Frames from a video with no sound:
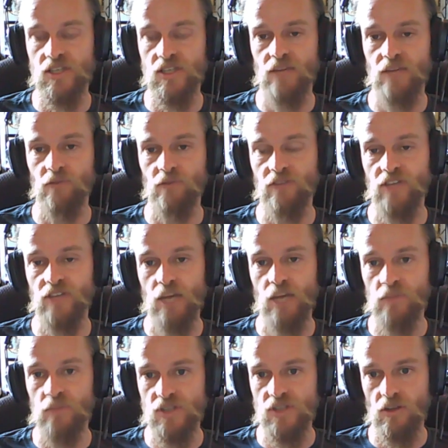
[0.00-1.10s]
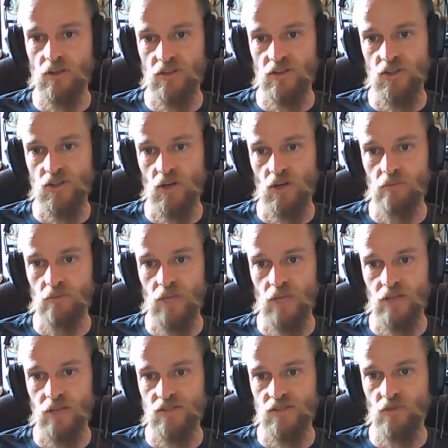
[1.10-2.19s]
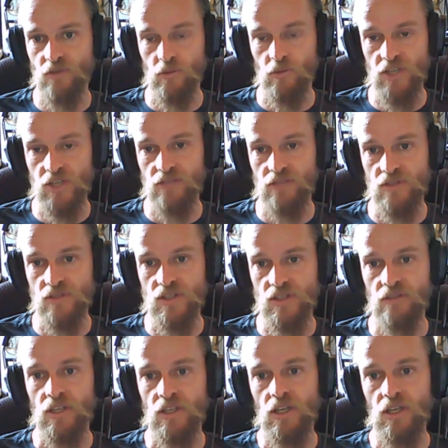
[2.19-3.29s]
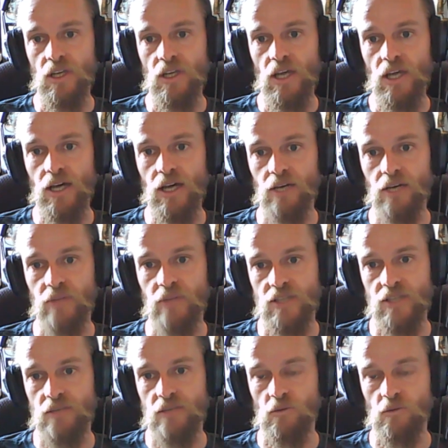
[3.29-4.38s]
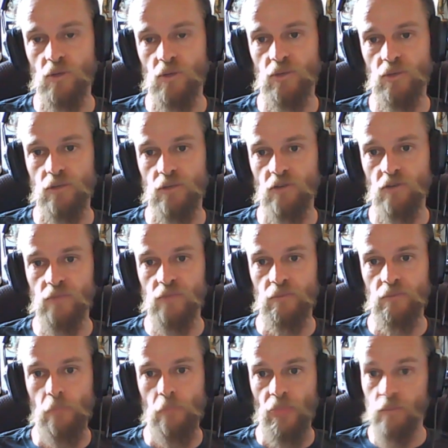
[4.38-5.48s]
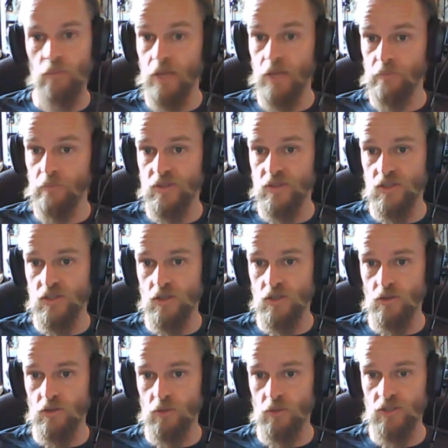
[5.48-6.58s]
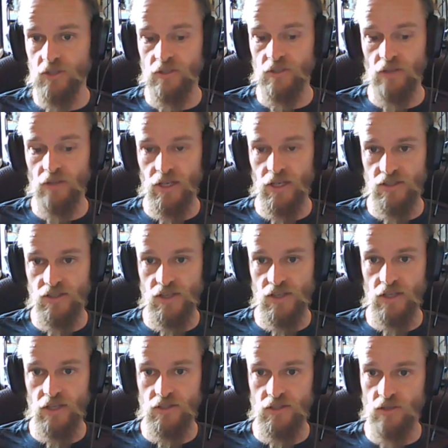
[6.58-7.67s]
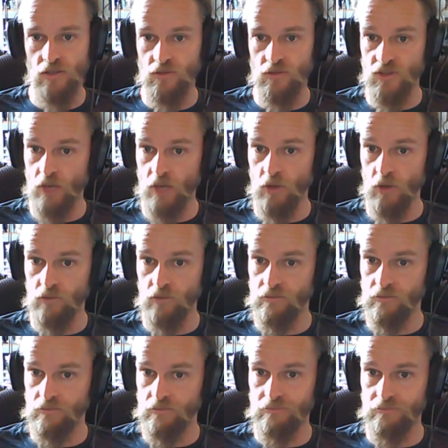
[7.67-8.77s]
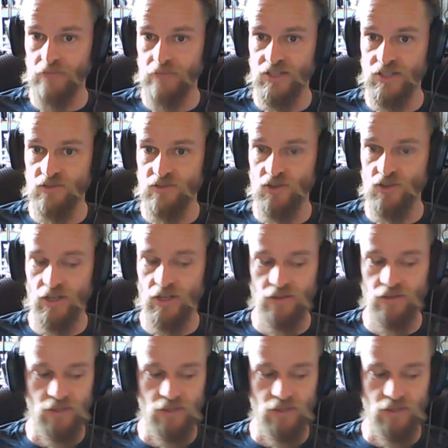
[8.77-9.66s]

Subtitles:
went for numbers a lot of the time, just for objectives and stuff. And that seemed to work pretty well for me. But it's a solid option, and it's there. So Cybolt, massive strength.